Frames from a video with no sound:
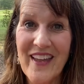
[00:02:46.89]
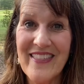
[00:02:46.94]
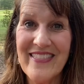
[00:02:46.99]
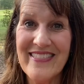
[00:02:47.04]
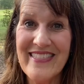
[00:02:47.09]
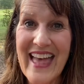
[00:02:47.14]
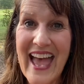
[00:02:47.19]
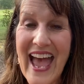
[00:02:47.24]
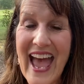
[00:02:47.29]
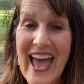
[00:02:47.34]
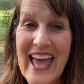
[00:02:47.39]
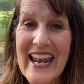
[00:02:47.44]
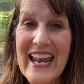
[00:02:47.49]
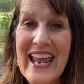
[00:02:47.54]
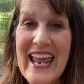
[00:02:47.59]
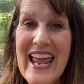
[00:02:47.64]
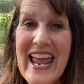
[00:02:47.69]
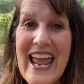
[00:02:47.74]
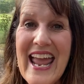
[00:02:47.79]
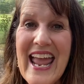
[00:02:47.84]
That,
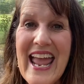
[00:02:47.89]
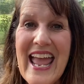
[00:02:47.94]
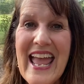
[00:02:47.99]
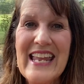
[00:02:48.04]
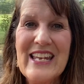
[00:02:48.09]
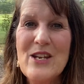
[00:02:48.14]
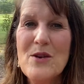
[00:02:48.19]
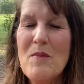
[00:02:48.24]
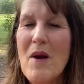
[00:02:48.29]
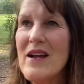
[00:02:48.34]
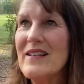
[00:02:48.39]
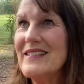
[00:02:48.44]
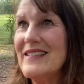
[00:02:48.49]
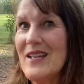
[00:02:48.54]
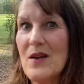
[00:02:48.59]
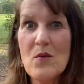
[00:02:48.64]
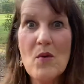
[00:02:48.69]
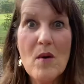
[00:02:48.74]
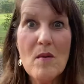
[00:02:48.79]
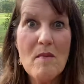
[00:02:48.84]
and you might
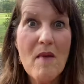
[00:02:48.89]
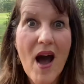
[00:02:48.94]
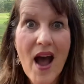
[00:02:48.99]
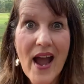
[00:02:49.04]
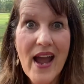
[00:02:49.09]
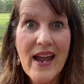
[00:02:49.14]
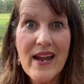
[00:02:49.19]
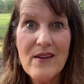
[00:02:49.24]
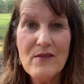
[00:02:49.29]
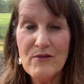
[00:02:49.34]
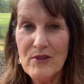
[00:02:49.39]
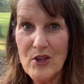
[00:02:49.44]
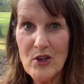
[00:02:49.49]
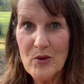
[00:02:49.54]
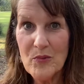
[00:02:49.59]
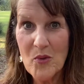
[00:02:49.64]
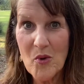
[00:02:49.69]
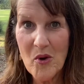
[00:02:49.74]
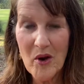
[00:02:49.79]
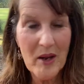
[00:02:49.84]
say, well, my
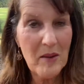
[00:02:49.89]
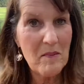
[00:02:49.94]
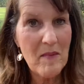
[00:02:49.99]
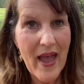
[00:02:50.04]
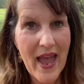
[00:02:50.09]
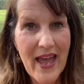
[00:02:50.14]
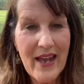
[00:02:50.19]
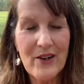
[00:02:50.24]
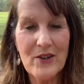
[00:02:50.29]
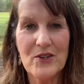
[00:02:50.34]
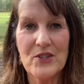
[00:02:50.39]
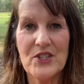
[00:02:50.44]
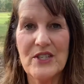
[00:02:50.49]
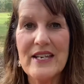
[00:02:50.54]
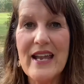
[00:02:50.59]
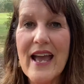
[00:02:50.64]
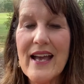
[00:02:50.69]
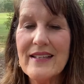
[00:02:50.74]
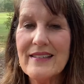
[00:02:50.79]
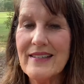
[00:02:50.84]
viewpoint matters.
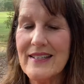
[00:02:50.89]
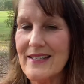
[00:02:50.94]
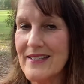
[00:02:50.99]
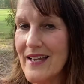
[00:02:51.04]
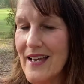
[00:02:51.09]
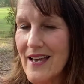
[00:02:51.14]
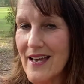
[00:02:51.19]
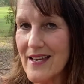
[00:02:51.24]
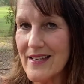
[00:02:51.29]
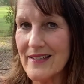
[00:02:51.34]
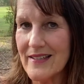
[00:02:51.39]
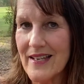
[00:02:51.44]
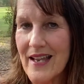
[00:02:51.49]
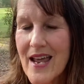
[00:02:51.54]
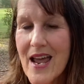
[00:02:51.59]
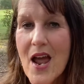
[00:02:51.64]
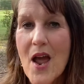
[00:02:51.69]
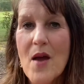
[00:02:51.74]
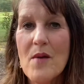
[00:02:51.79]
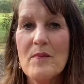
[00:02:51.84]
Yes, it does.
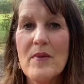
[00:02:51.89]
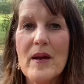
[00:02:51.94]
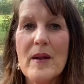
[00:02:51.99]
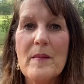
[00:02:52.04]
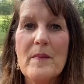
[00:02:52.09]
But